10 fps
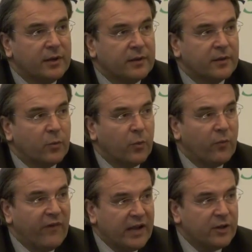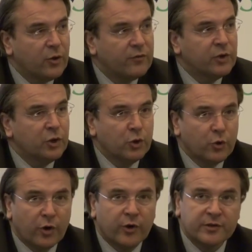the value of the
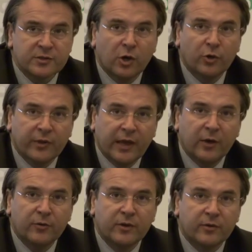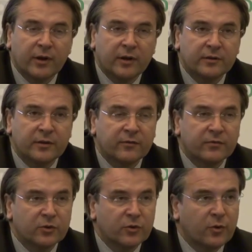euro has gone down
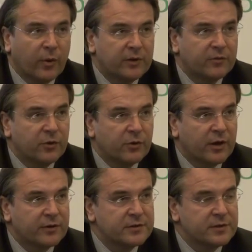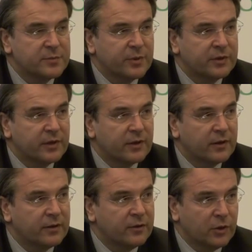relative to quite a few currencies,
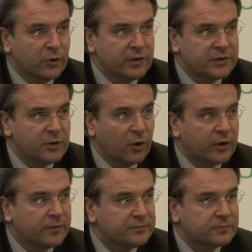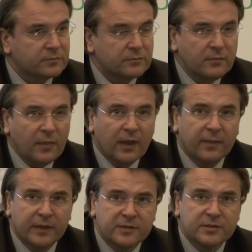particularly the US dollar.
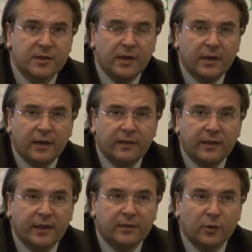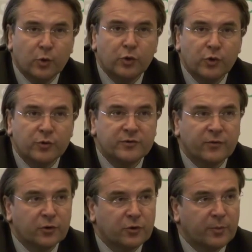And that's, in the end, good news
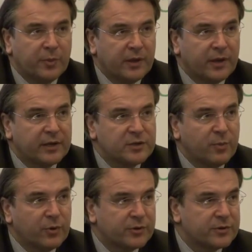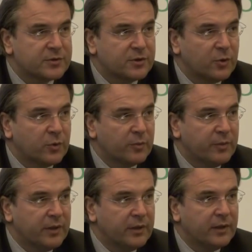for European exporters who will
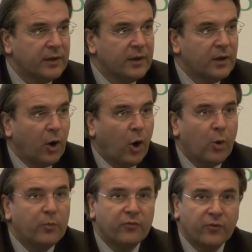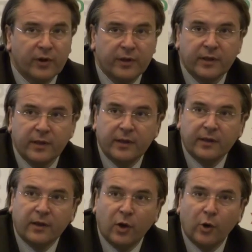be hopefully
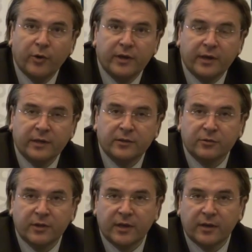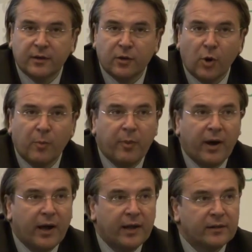going into the
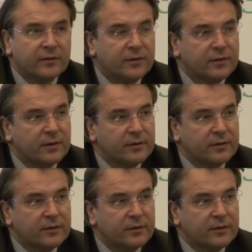compiled